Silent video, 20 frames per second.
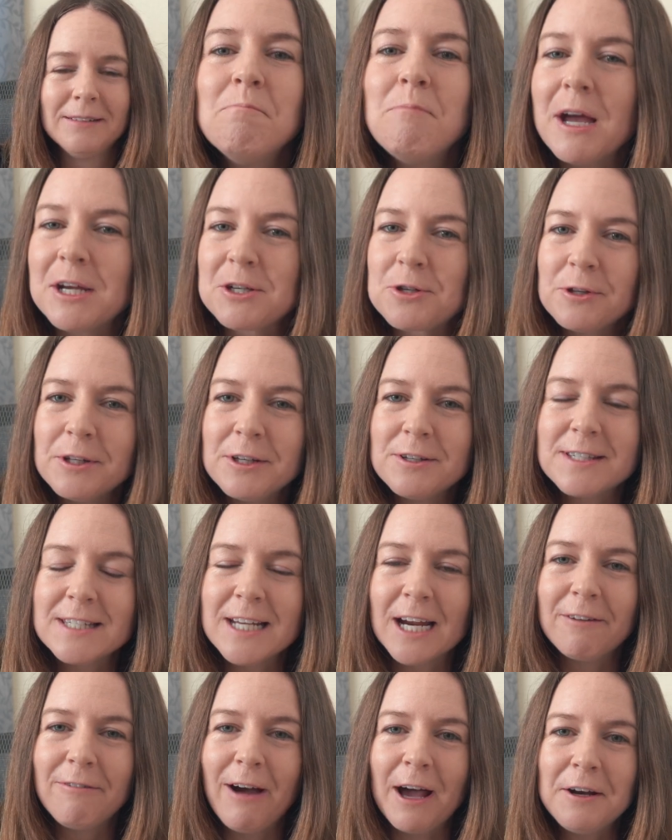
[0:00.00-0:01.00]
Make sure that you
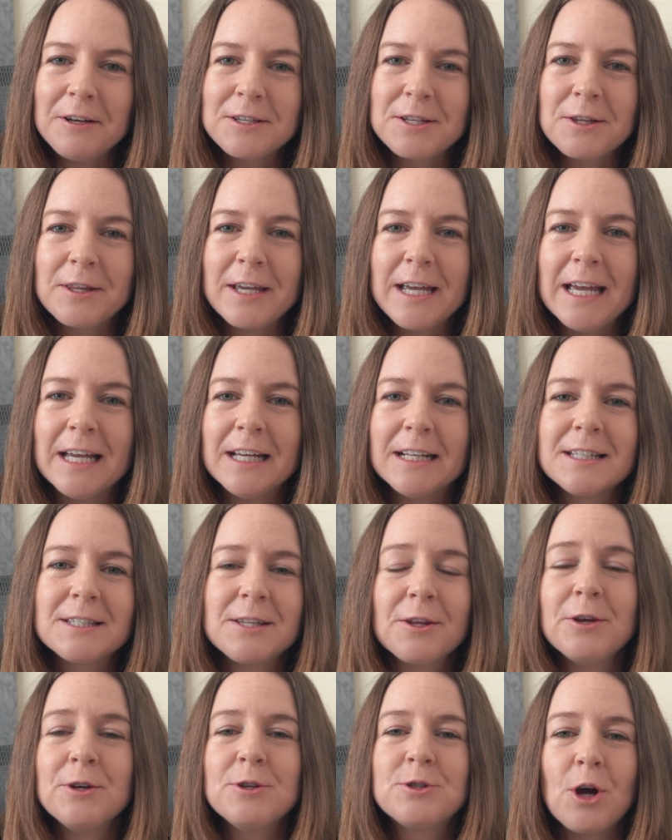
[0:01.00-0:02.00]
stick around until the end
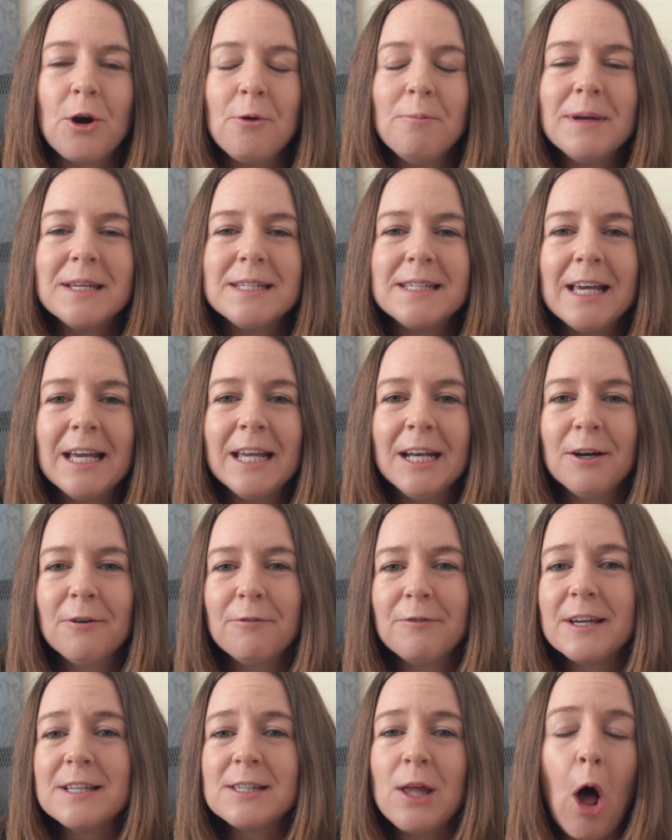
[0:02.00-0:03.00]
so that you don't miss any
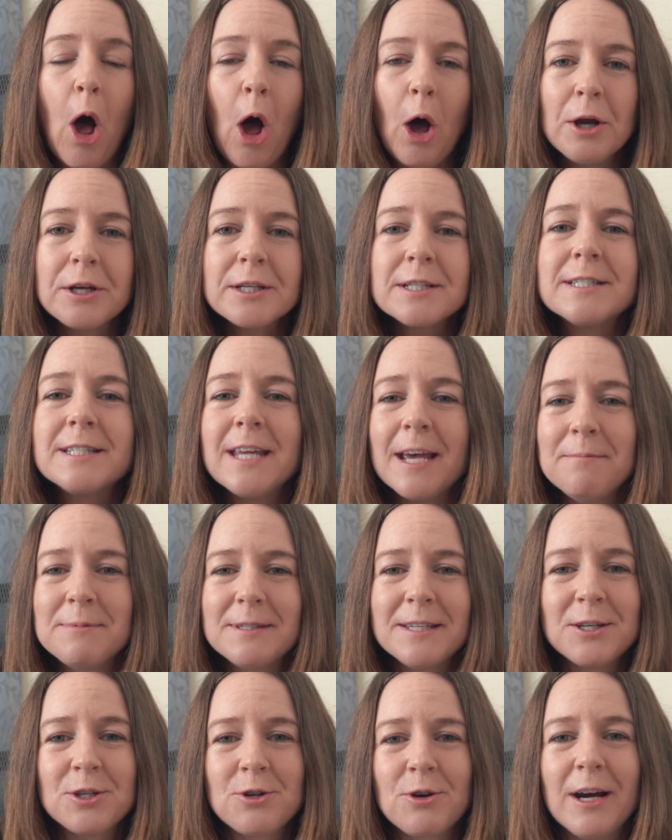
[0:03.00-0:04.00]
of these hot
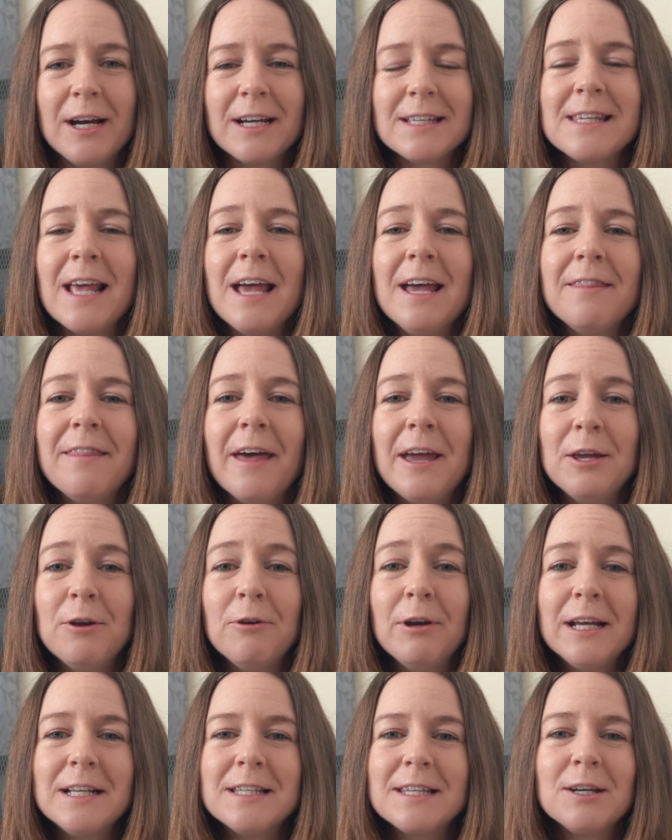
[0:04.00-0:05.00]
tips and tricks that
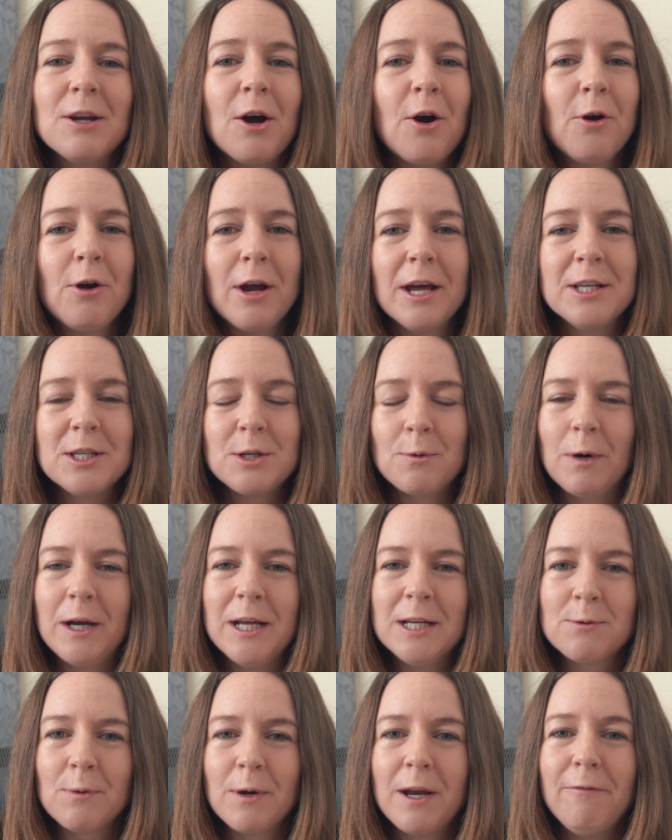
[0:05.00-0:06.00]
you need to know in
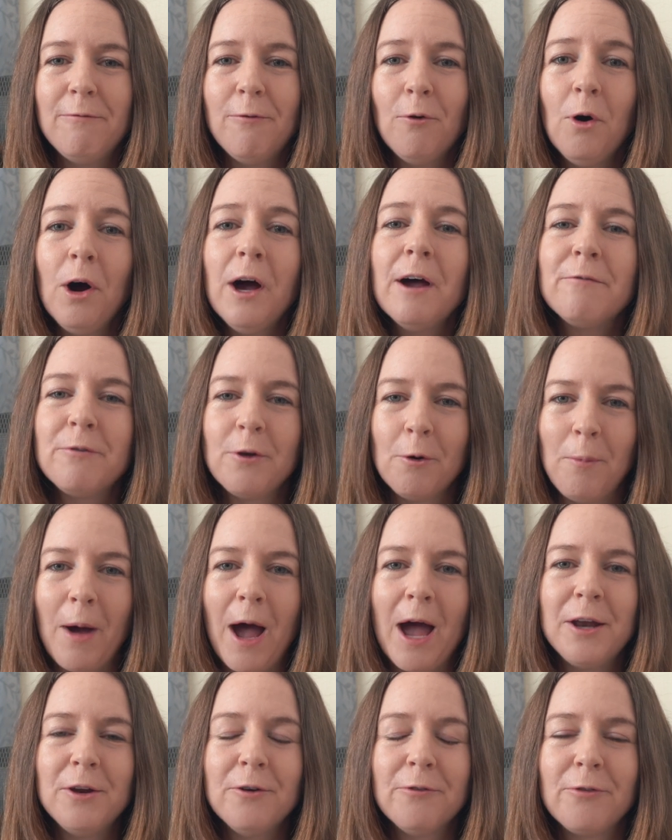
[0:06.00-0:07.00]
2024 if you're
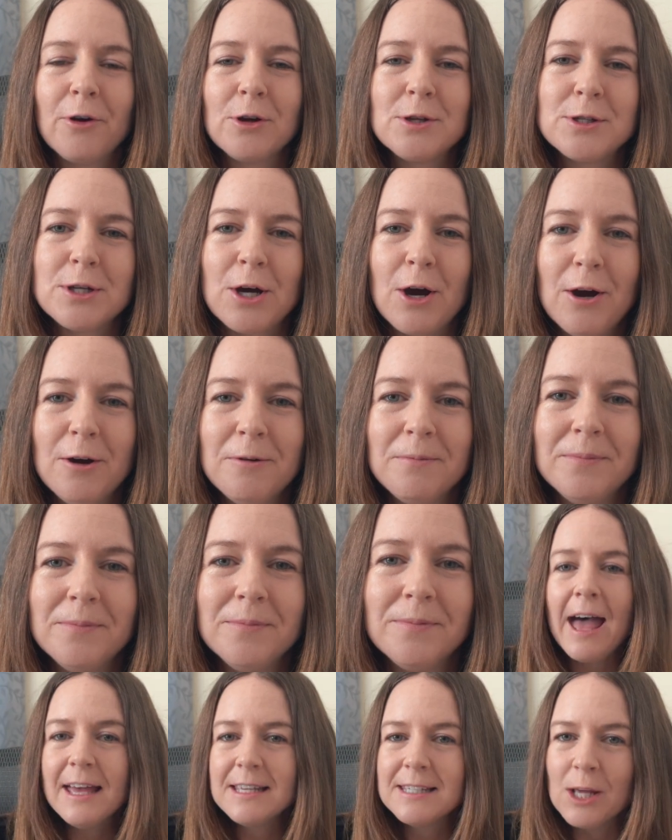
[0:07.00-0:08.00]
buying your first home.
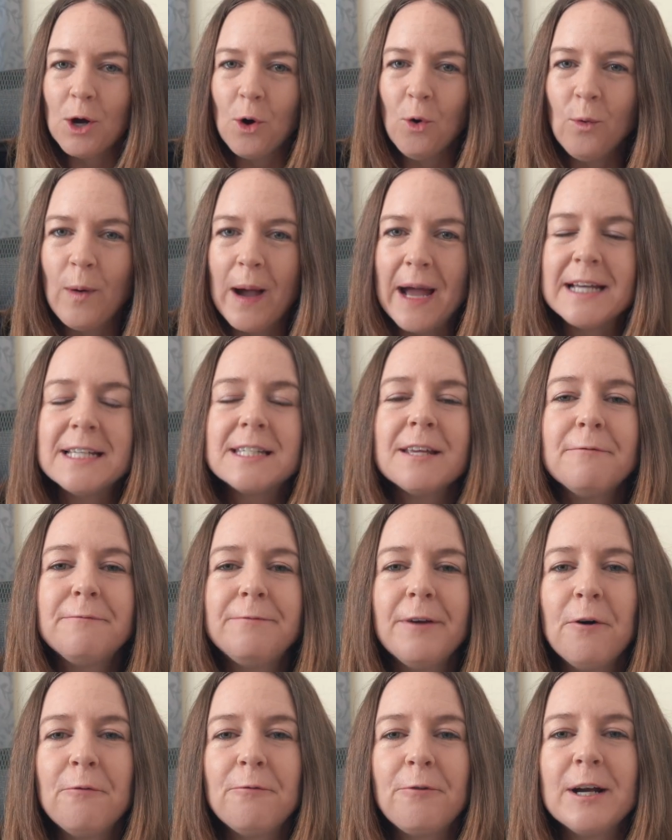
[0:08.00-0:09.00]
As always,
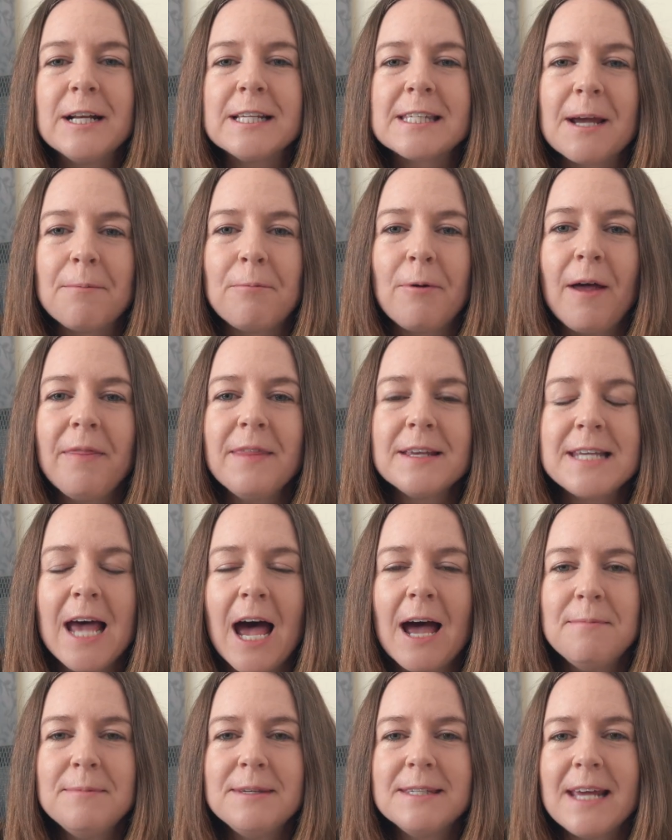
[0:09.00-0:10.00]
feel free to skip around the
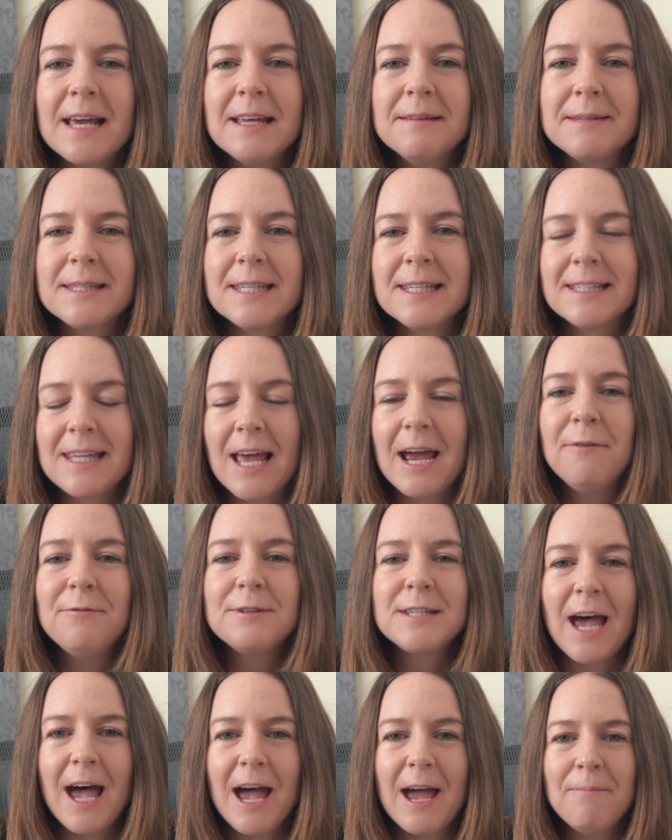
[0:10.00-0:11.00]
timestamps to save
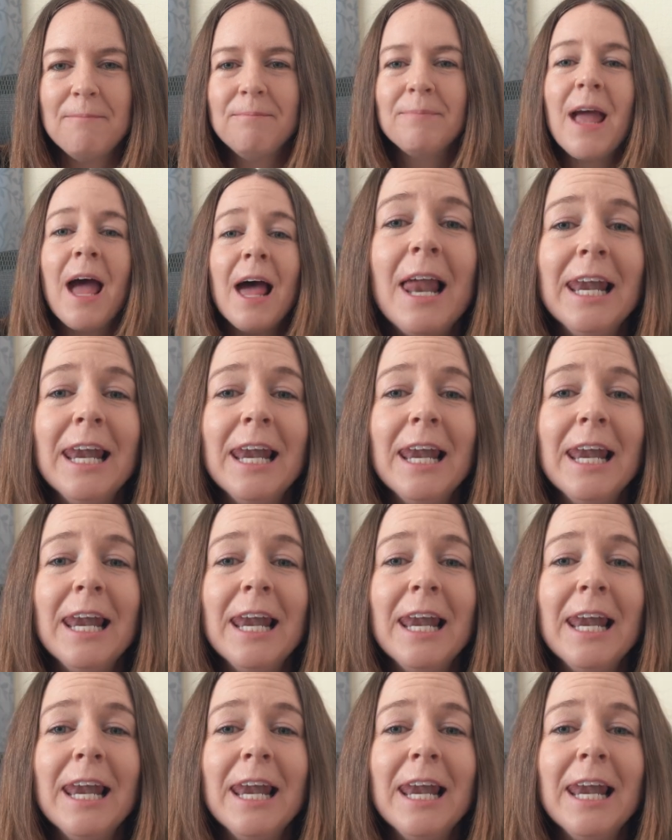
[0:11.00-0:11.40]
time.